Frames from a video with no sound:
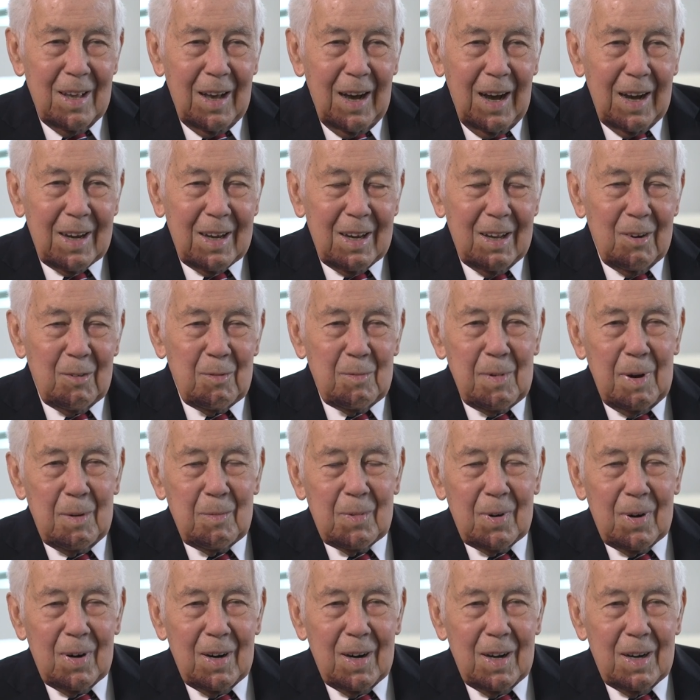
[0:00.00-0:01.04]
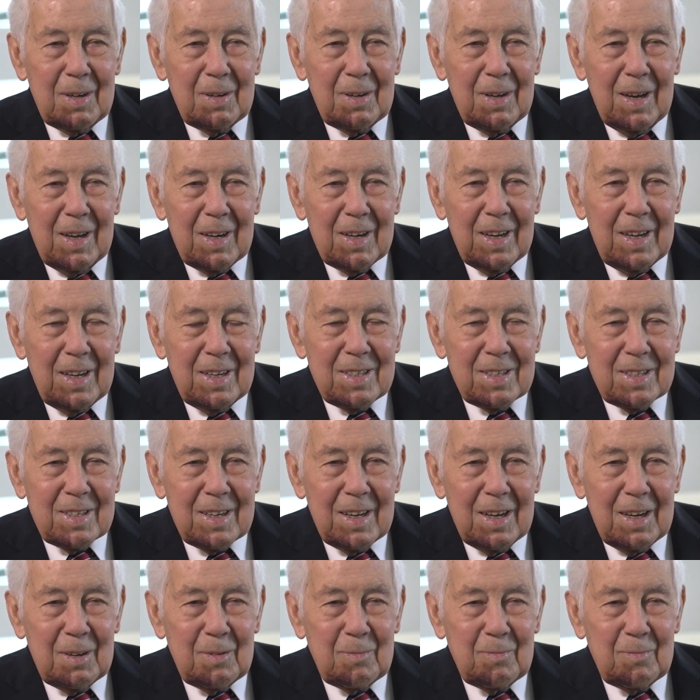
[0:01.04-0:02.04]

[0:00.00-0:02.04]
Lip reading: I can remember at least